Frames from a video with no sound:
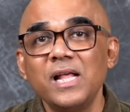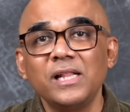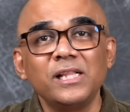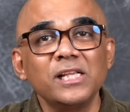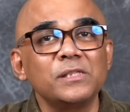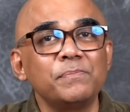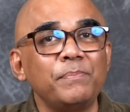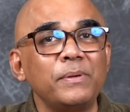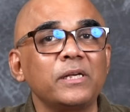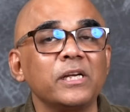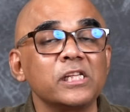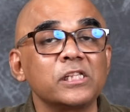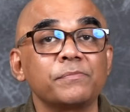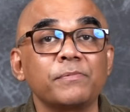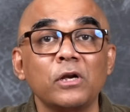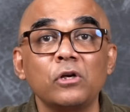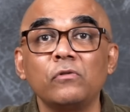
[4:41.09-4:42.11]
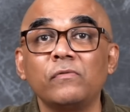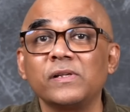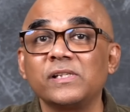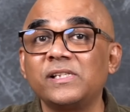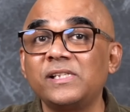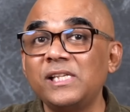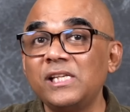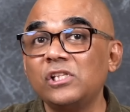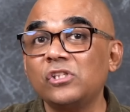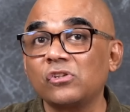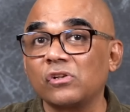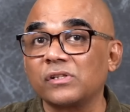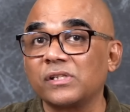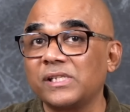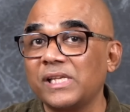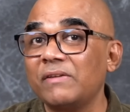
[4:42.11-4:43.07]
This bit is spread over six
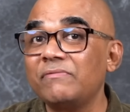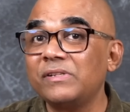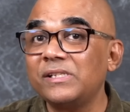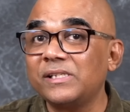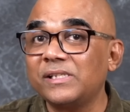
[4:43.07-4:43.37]
or seven